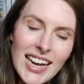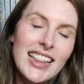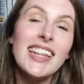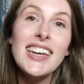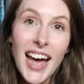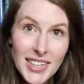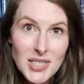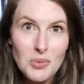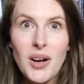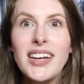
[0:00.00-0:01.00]
The
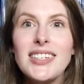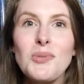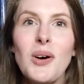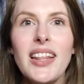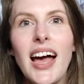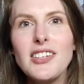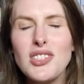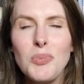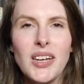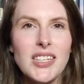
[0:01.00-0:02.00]
next one is one that I
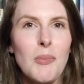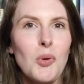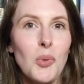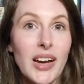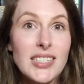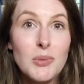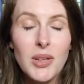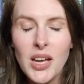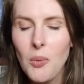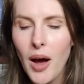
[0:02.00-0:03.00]
just picked up
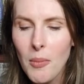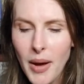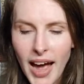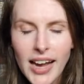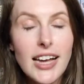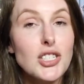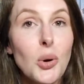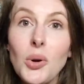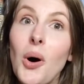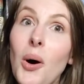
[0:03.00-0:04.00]
randomly a while back. I don't
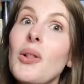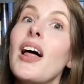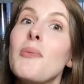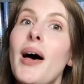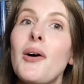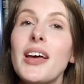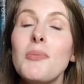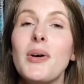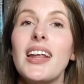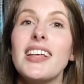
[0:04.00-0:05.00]
know a whole lot about it,
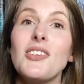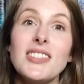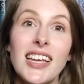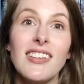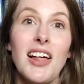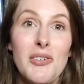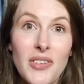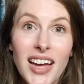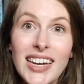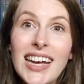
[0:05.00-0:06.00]
but it looks like a lot of
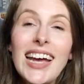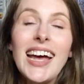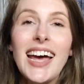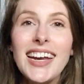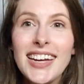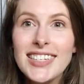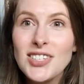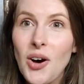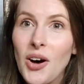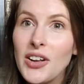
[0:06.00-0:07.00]
fun and it is
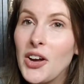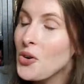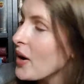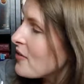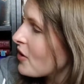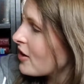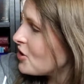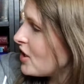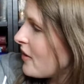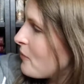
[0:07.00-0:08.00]
called Graveyard
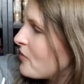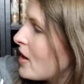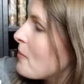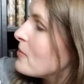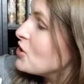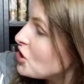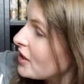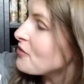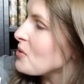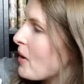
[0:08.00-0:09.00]
Shift
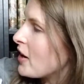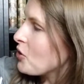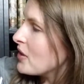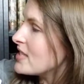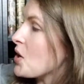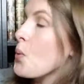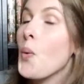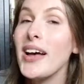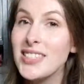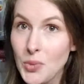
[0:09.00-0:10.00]
Shift by Chris
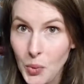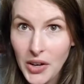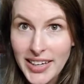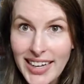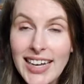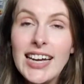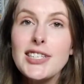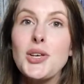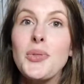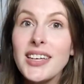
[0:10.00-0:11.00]
Westwood.
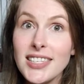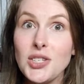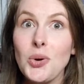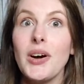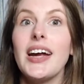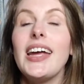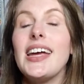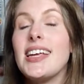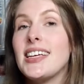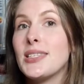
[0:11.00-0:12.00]
So this story
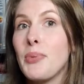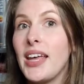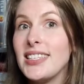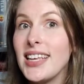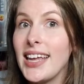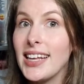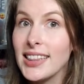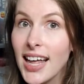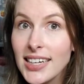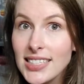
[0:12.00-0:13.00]
takes place in
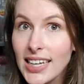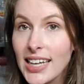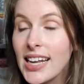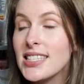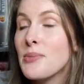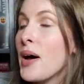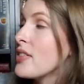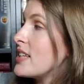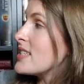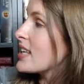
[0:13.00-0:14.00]
London. It's about
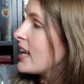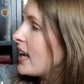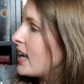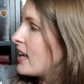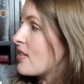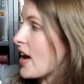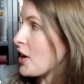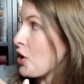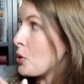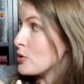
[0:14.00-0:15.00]
this kid that
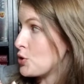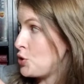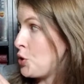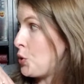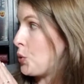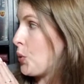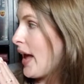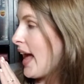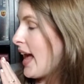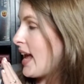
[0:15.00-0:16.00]
goes to
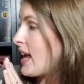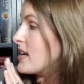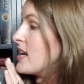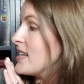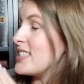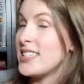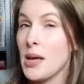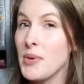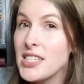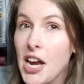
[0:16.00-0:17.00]
a
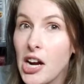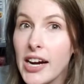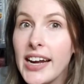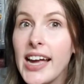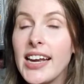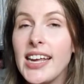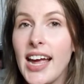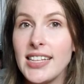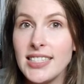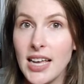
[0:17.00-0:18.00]
cemetery and he
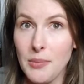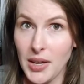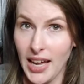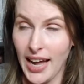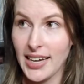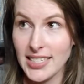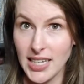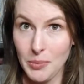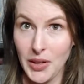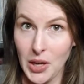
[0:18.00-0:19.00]
ends up get, kind of
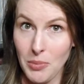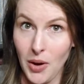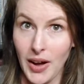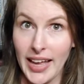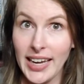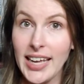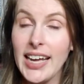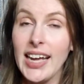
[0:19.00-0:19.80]
stumbling upon